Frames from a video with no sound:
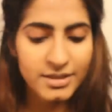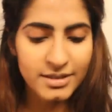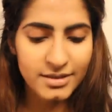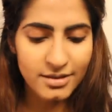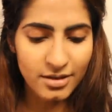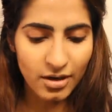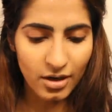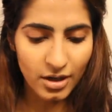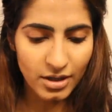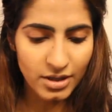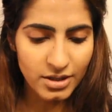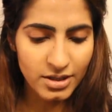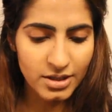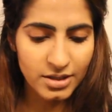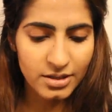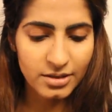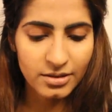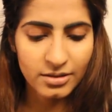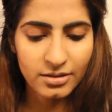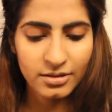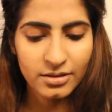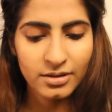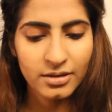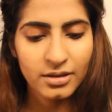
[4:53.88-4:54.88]
to
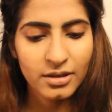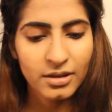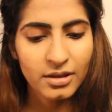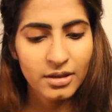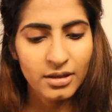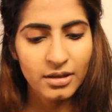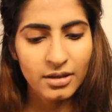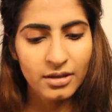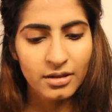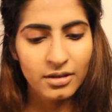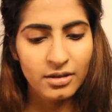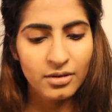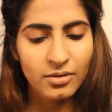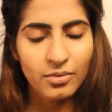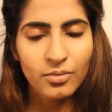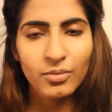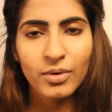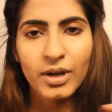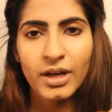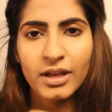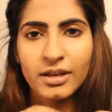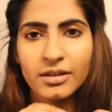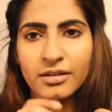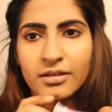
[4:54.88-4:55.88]
start
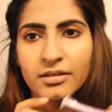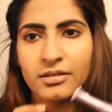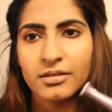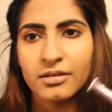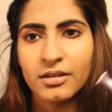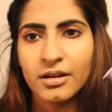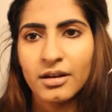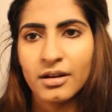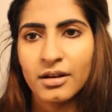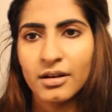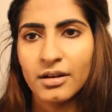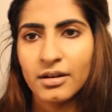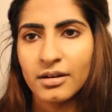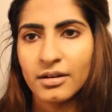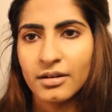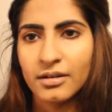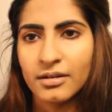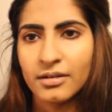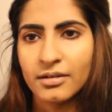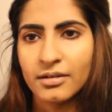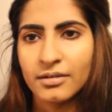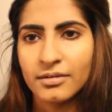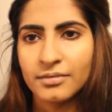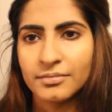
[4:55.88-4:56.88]
with
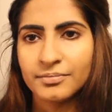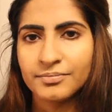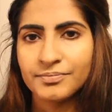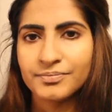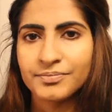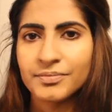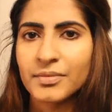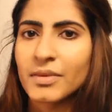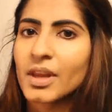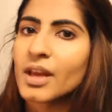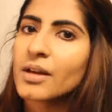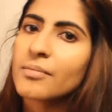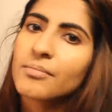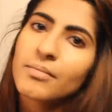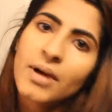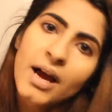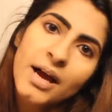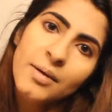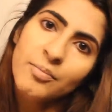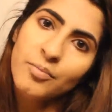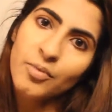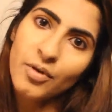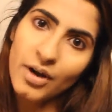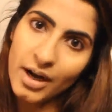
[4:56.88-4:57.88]

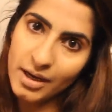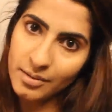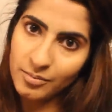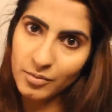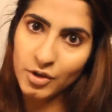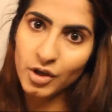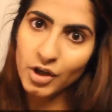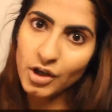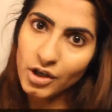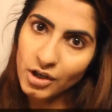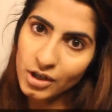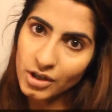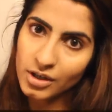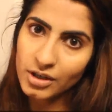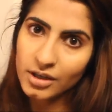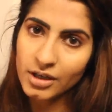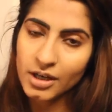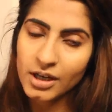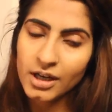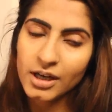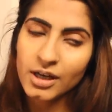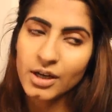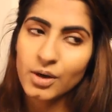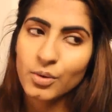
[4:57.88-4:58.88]
my primer,
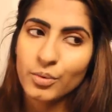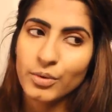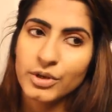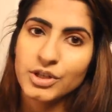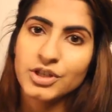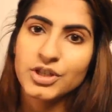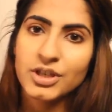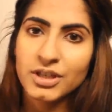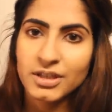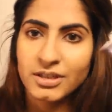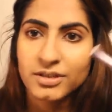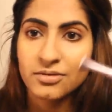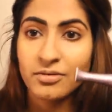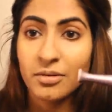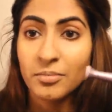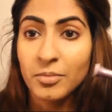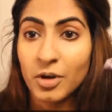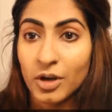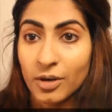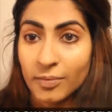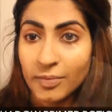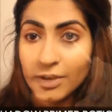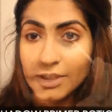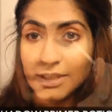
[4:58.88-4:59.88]
which is from
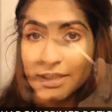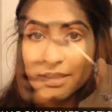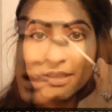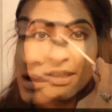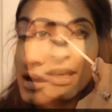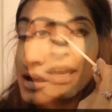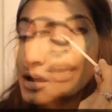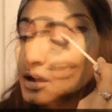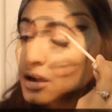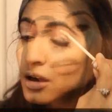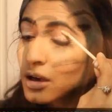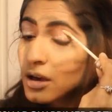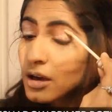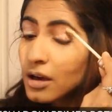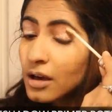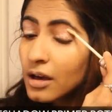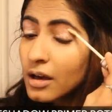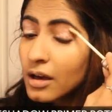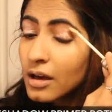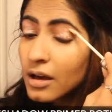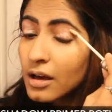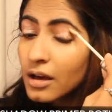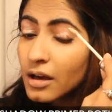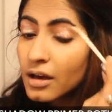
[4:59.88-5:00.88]
Urban Decay.
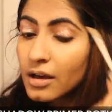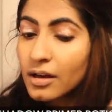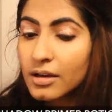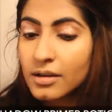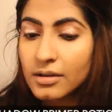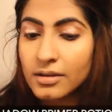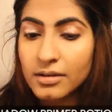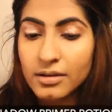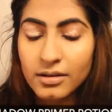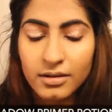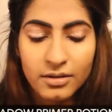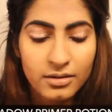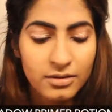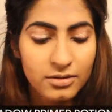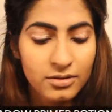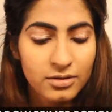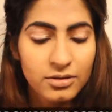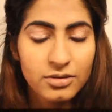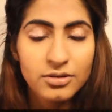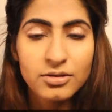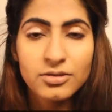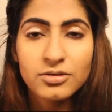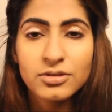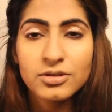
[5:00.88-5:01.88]

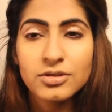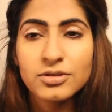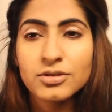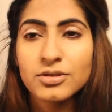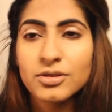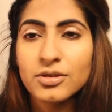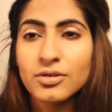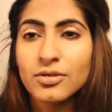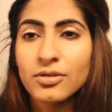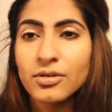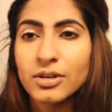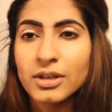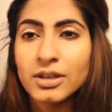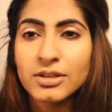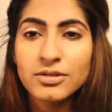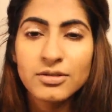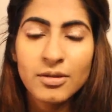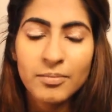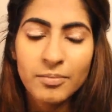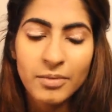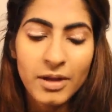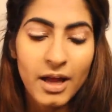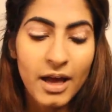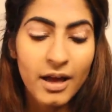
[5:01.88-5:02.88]
You don't need
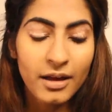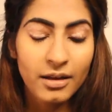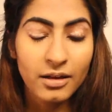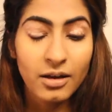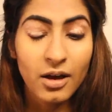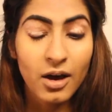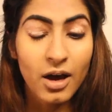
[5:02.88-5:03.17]
to apply a